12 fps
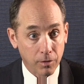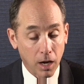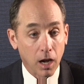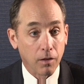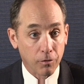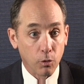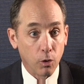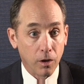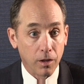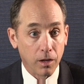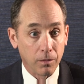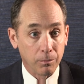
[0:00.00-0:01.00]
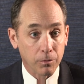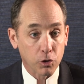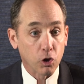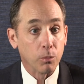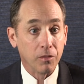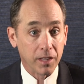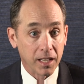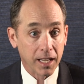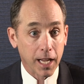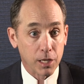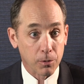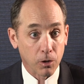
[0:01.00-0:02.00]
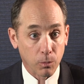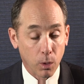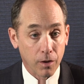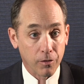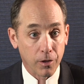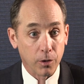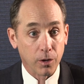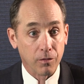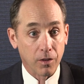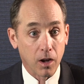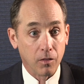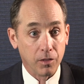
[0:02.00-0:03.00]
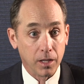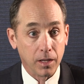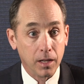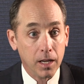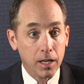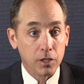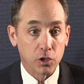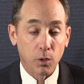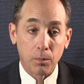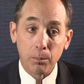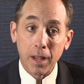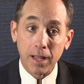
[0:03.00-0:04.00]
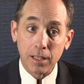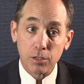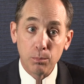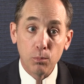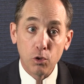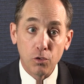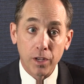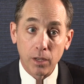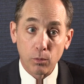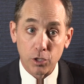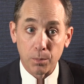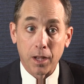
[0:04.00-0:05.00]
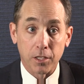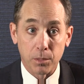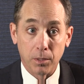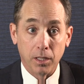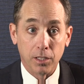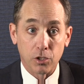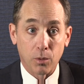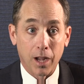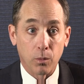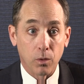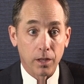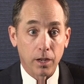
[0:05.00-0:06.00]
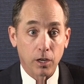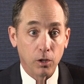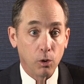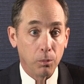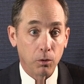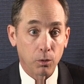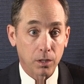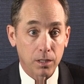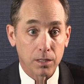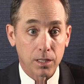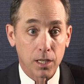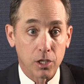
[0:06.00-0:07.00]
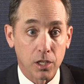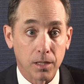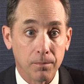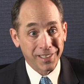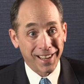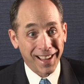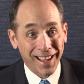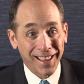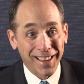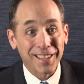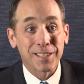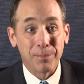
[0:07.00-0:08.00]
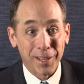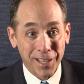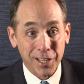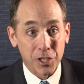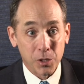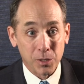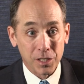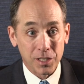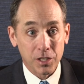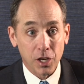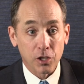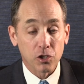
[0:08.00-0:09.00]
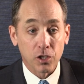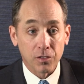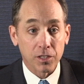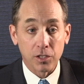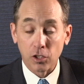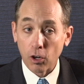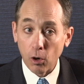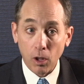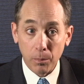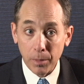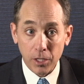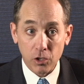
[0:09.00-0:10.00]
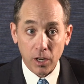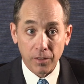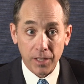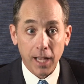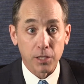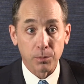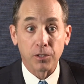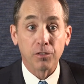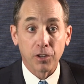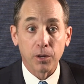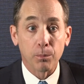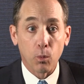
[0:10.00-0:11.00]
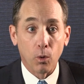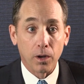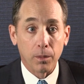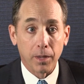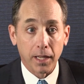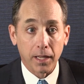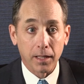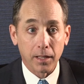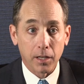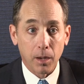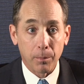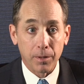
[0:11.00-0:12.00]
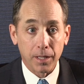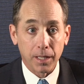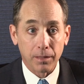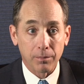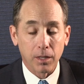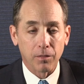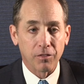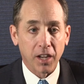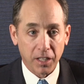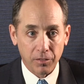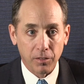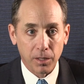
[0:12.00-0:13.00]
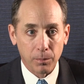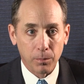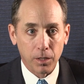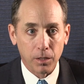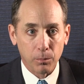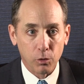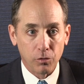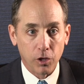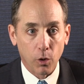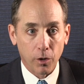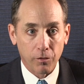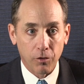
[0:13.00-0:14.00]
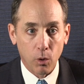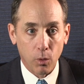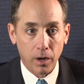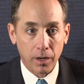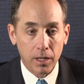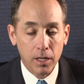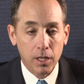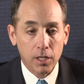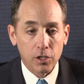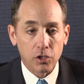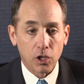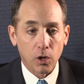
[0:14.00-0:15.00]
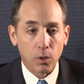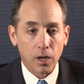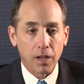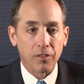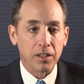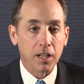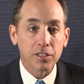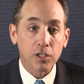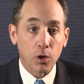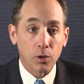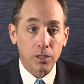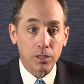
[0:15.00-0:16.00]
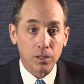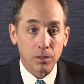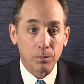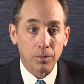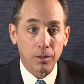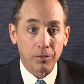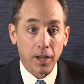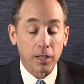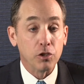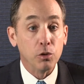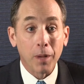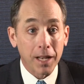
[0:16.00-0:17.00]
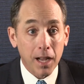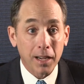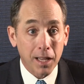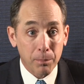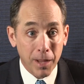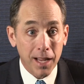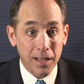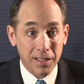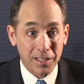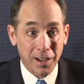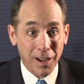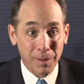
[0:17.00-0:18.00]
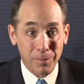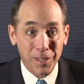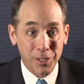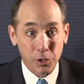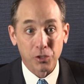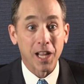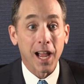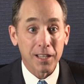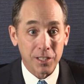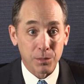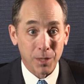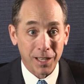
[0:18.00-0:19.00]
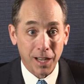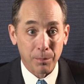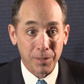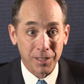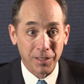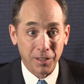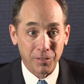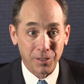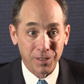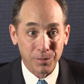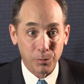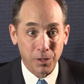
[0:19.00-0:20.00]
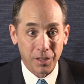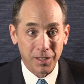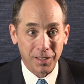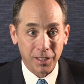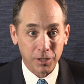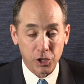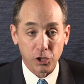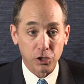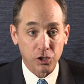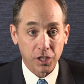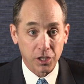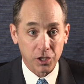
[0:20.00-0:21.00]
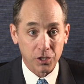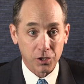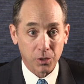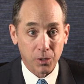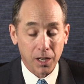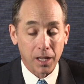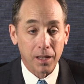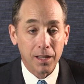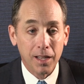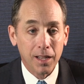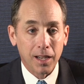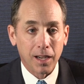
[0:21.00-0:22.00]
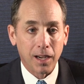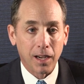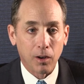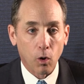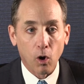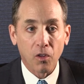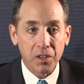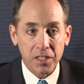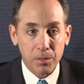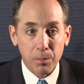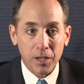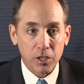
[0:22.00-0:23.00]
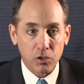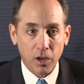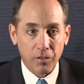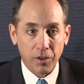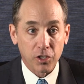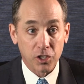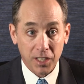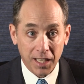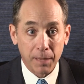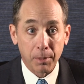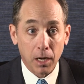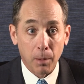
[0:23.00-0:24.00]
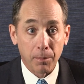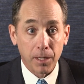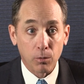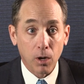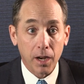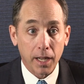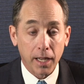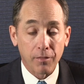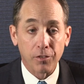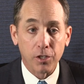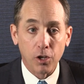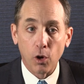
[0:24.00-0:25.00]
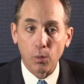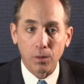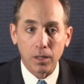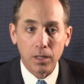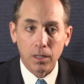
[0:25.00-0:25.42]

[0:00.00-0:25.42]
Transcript: uh, for the term of the engagement or whatever they're involved in. So it means moving responsibilities around within a global organization. And that's a big issue is shared services are all administrative tasks, but they're very important to making the company effectively uh, move going forward. So if it doesn't go into effect, you may not get paid in time. Your taxes may not be delivered within the jurisdictions you're in. Uh, all these administrative functions that keep a company running, if you don't